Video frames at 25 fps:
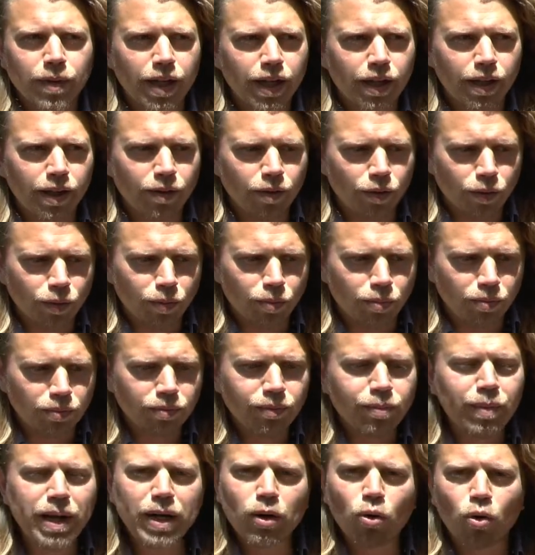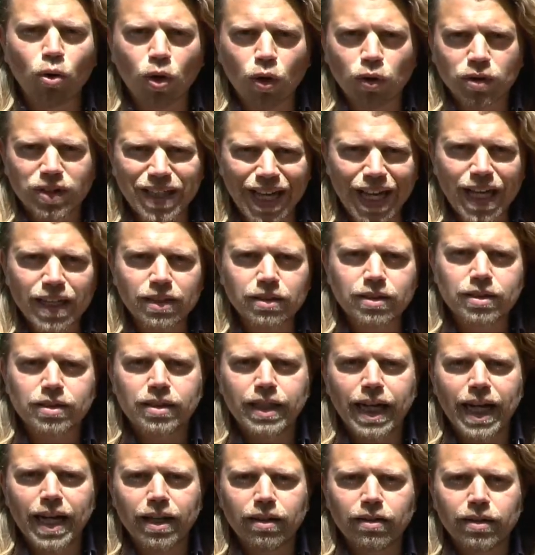uh, mineral dense
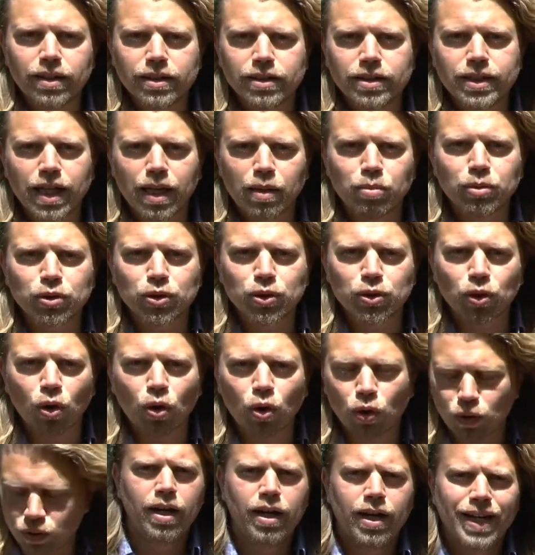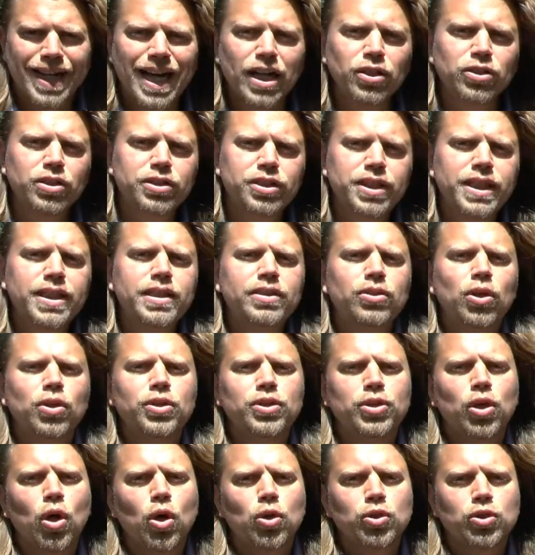than the table salt. Celtic sea salt
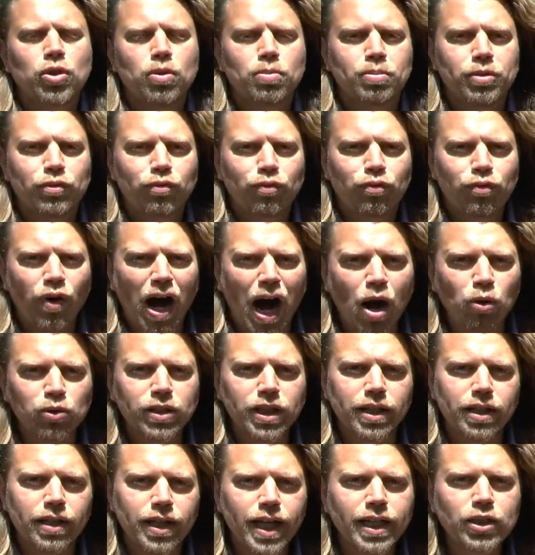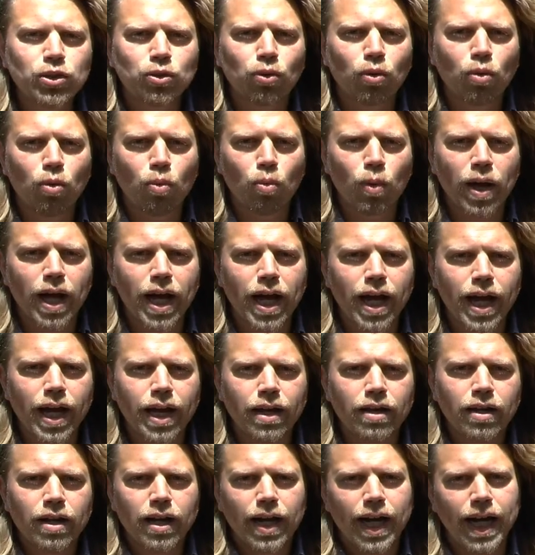is also be found in a natural
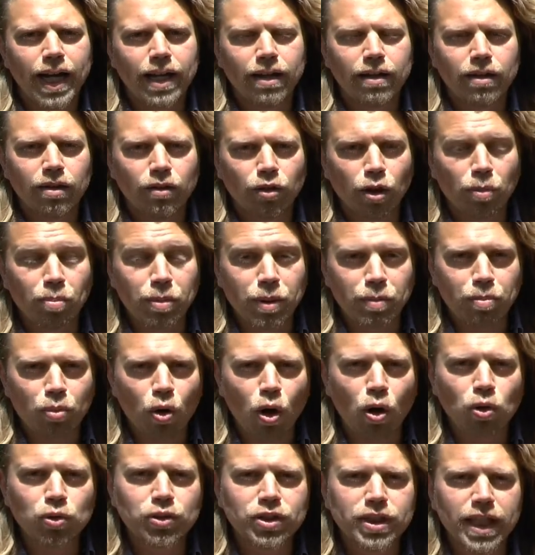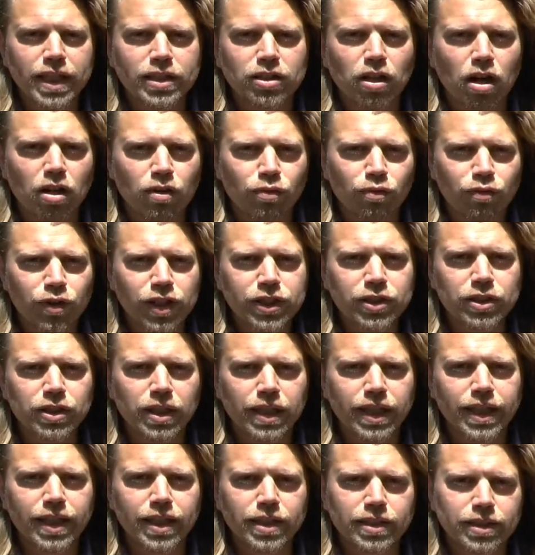way and not be processed
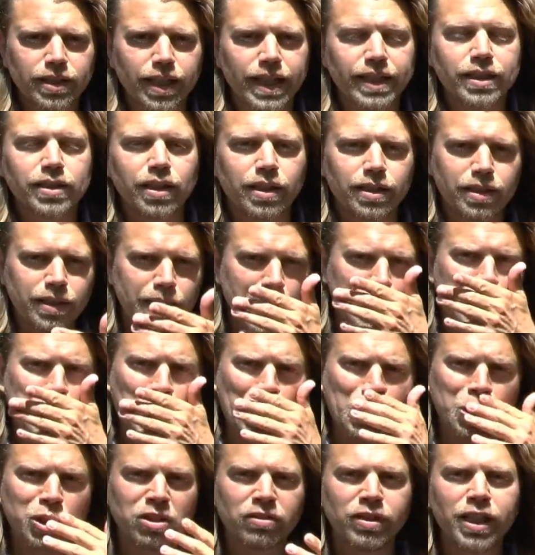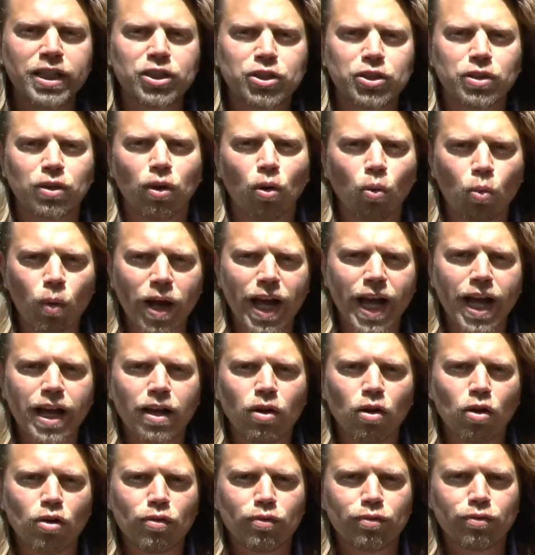artificially. It's it's a natural traditional way
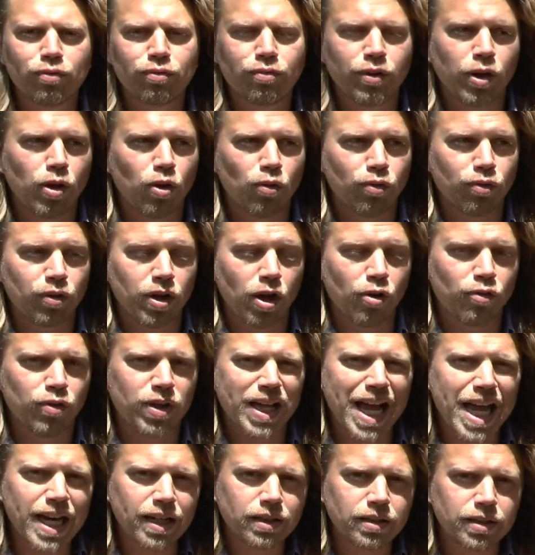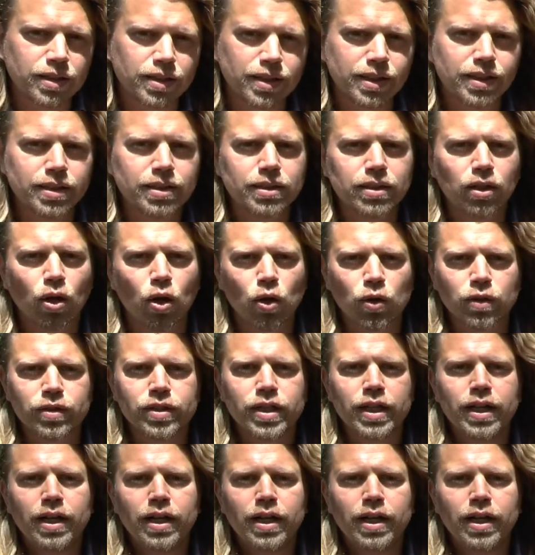of of, of getting the sea salt